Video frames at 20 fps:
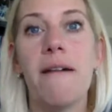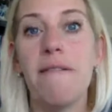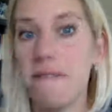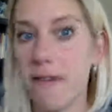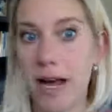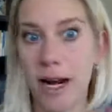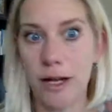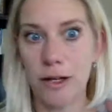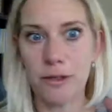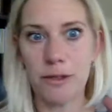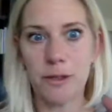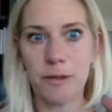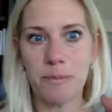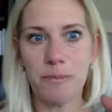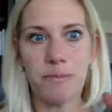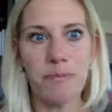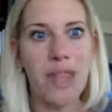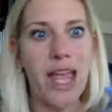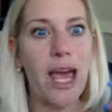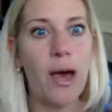funnels
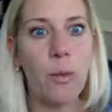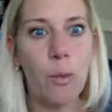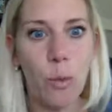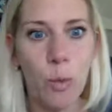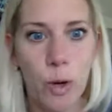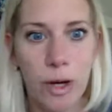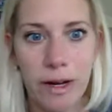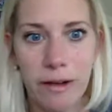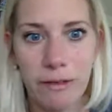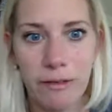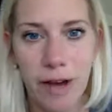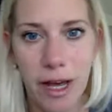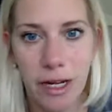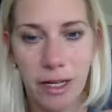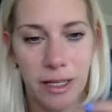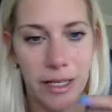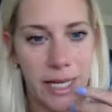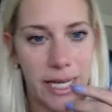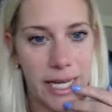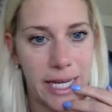and what a
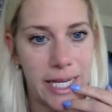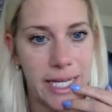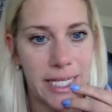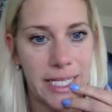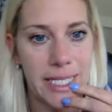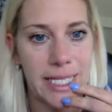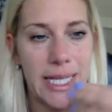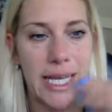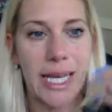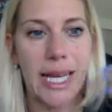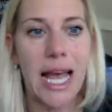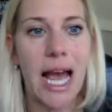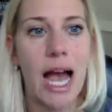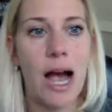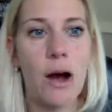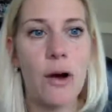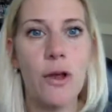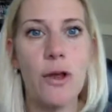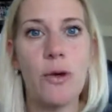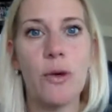funnel is and
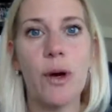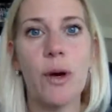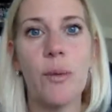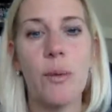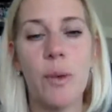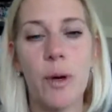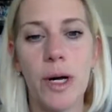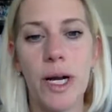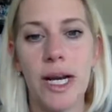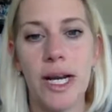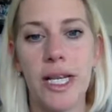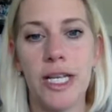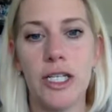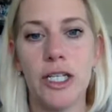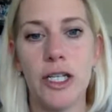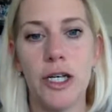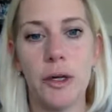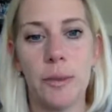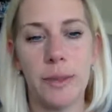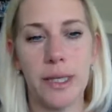how you can put it
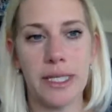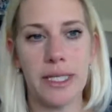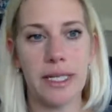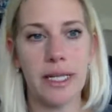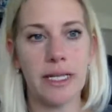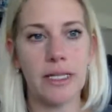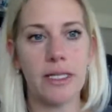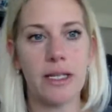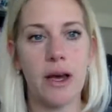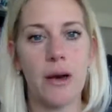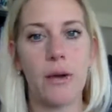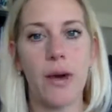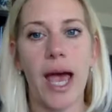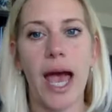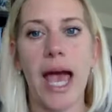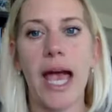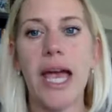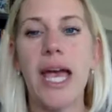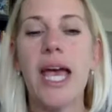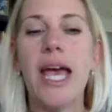into your business,
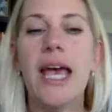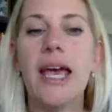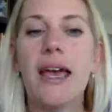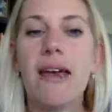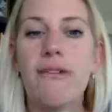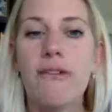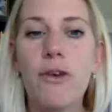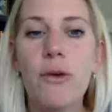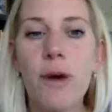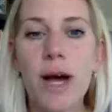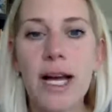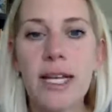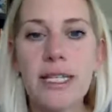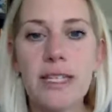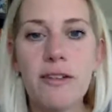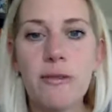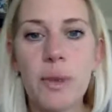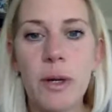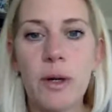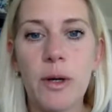okay? If you
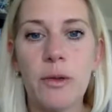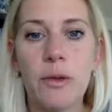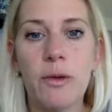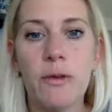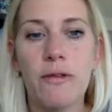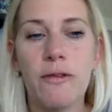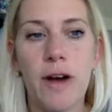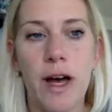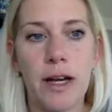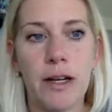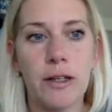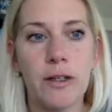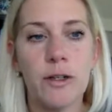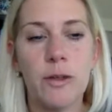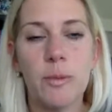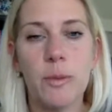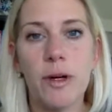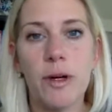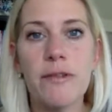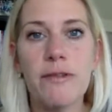guys have built through
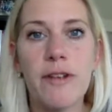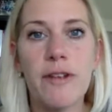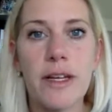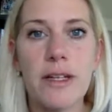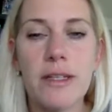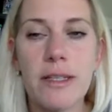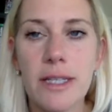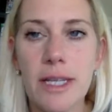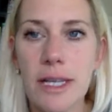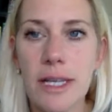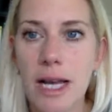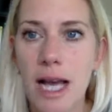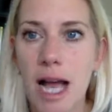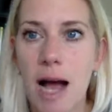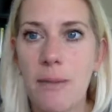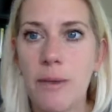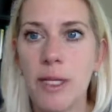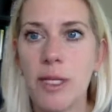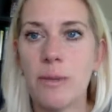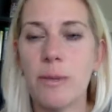funnels, put funnels in the
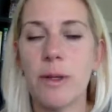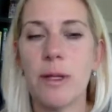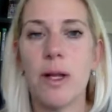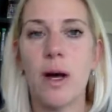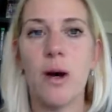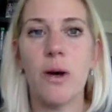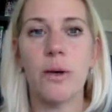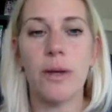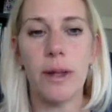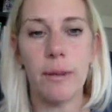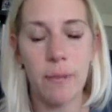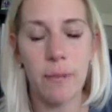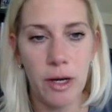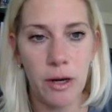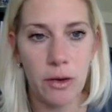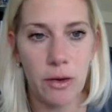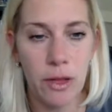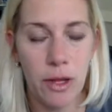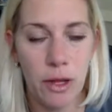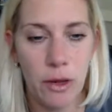comments below. Let me
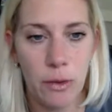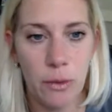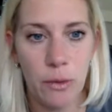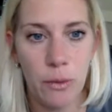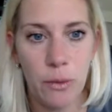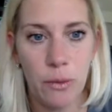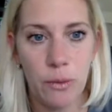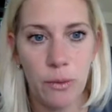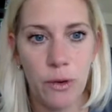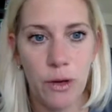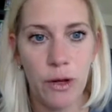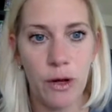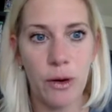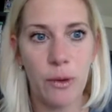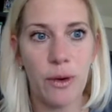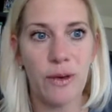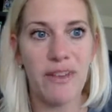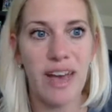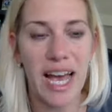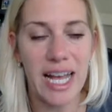know that you
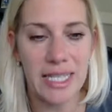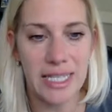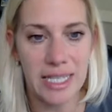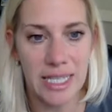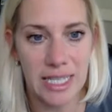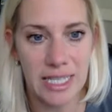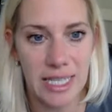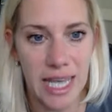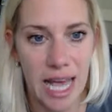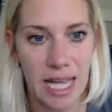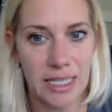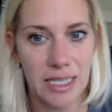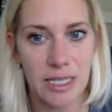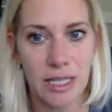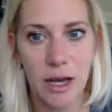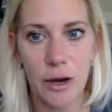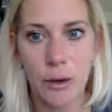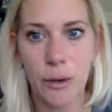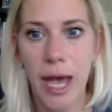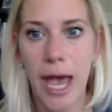have had
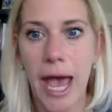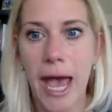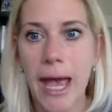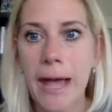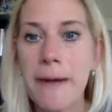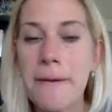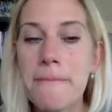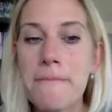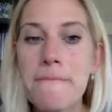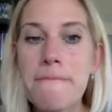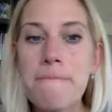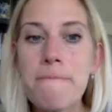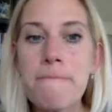success, okay?